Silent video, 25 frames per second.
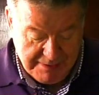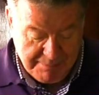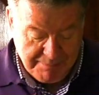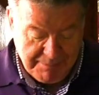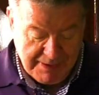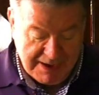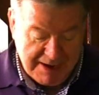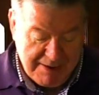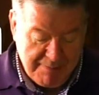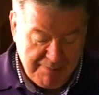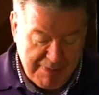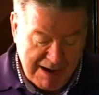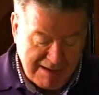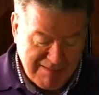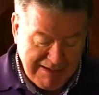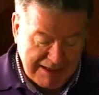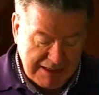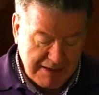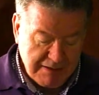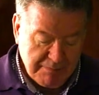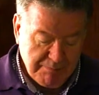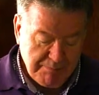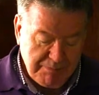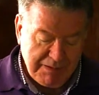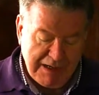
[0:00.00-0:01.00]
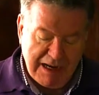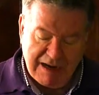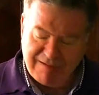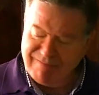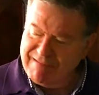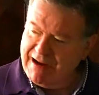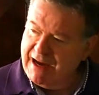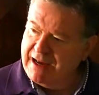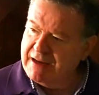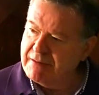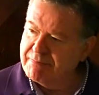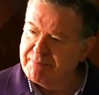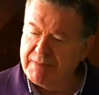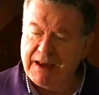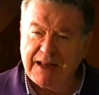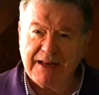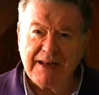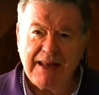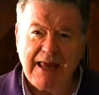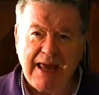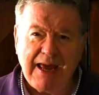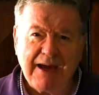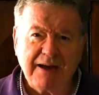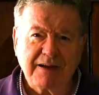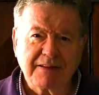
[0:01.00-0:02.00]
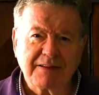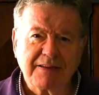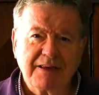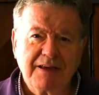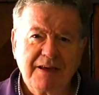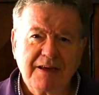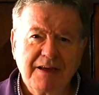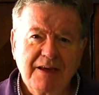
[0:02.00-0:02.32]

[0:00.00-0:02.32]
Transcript: by American playwright Ben Hecht.